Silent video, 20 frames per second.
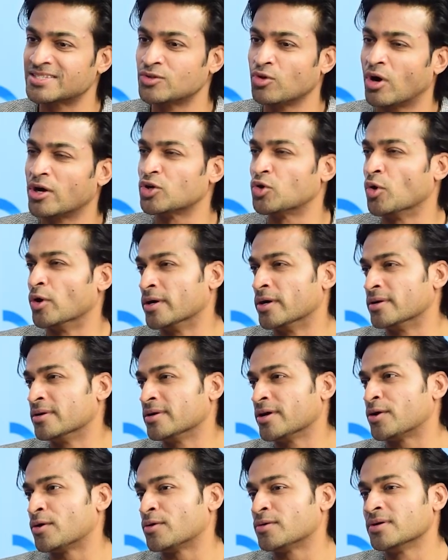not good,
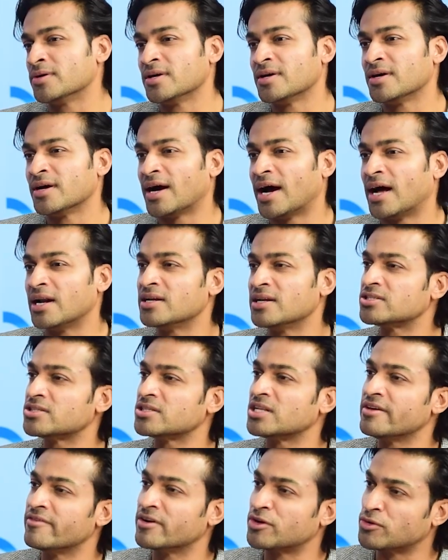you know. I'll just
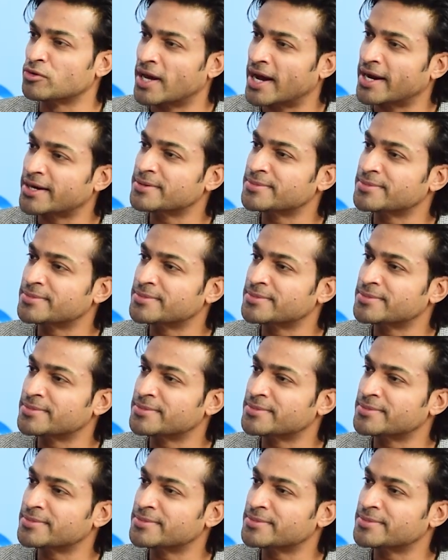leave it to that.